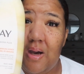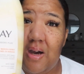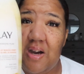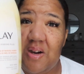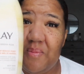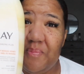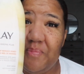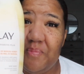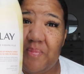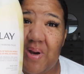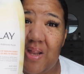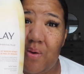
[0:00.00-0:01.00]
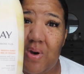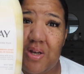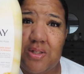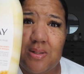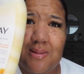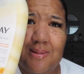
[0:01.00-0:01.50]
um, body
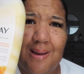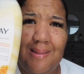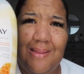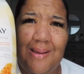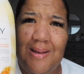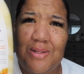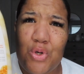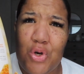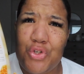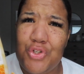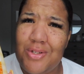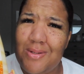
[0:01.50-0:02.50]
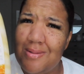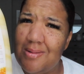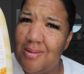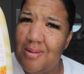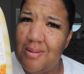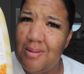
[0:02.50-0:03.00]
washes. Like these are
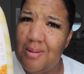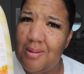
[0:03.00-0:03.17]
just,